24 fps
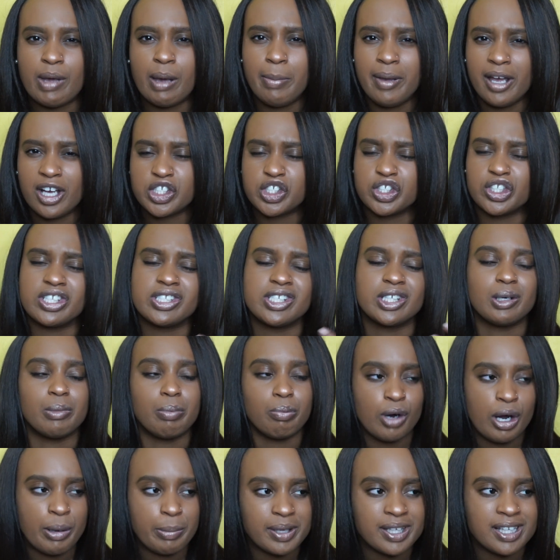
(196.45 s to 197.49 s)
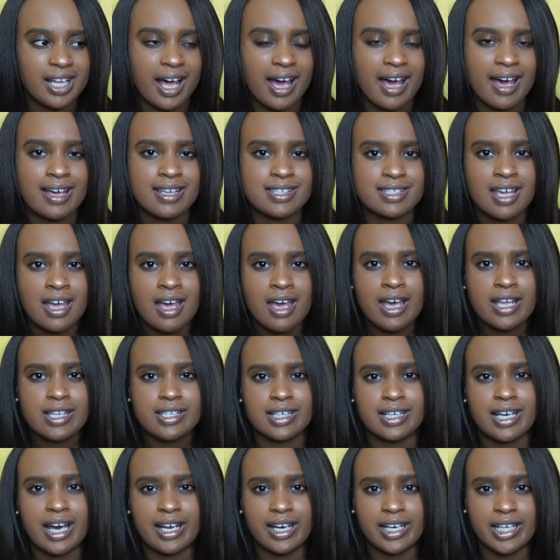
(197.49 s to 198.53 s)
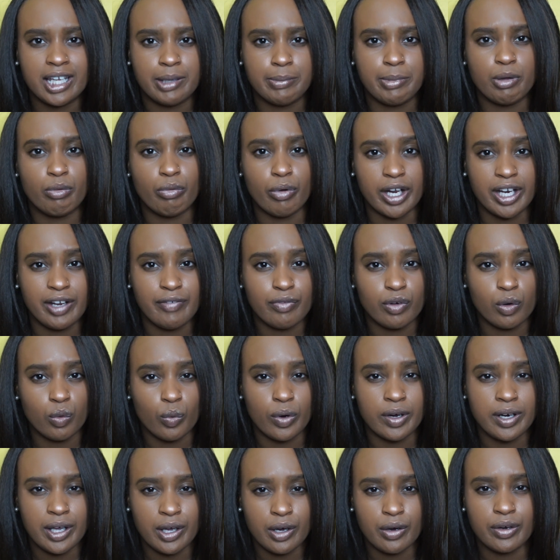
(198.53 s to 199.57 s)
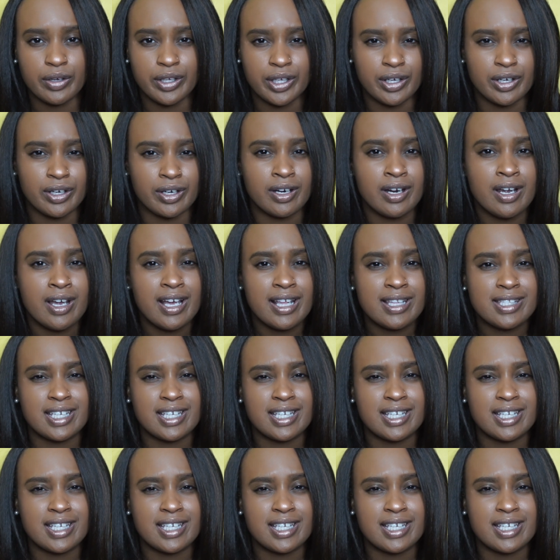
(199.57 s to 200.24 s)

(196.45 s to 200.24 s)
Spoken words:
Maybe I should have took a prep class to kind of get me ready for 1L year,